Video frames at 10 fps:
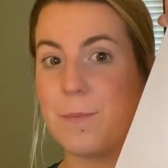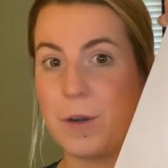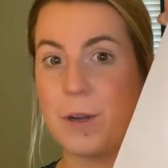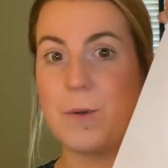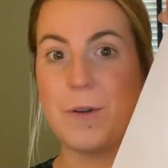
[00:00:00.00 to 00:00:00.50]

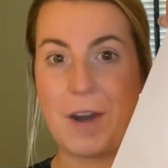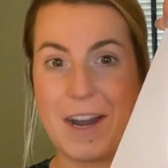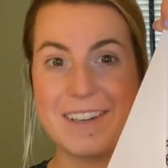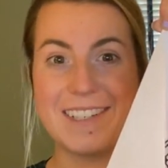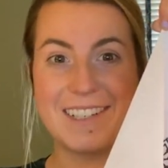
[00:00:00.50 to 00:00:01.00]
Pretty cool,
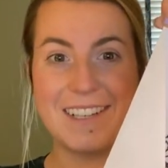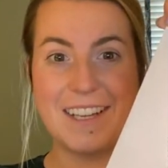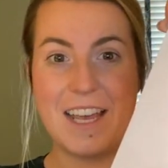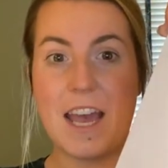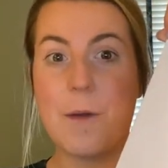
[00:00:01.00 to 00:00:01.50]
right?
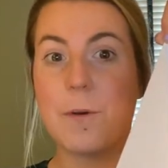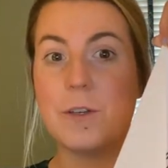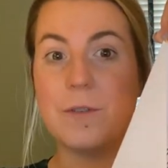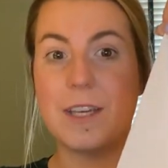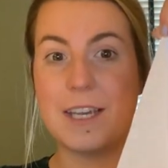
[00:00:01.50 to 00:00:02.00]
And we're going
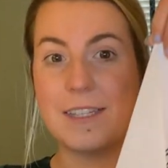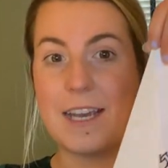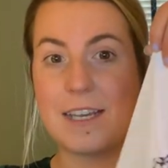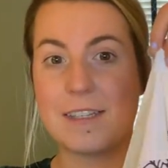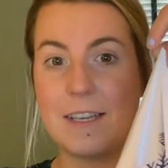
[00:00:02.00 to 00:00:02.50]
to do the
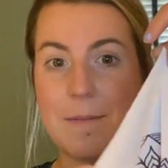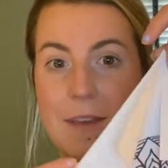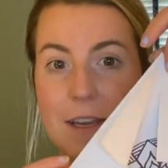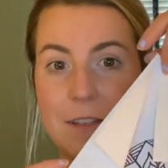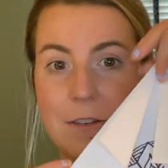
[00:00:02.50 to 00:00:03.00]
exact same
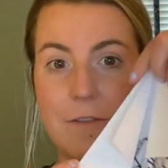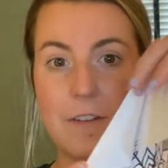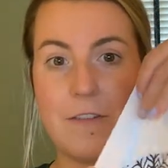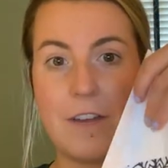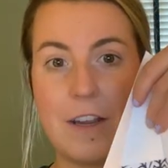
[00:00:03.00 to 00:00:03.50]
thing. So
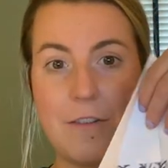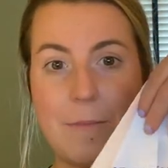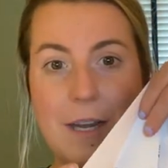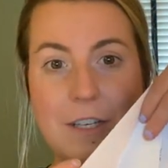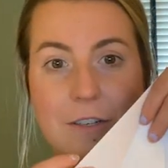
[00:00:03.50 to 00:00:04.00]
if I can
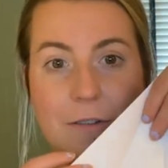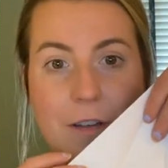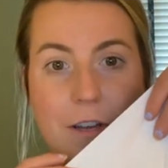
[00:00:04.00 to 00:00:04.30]
remind you,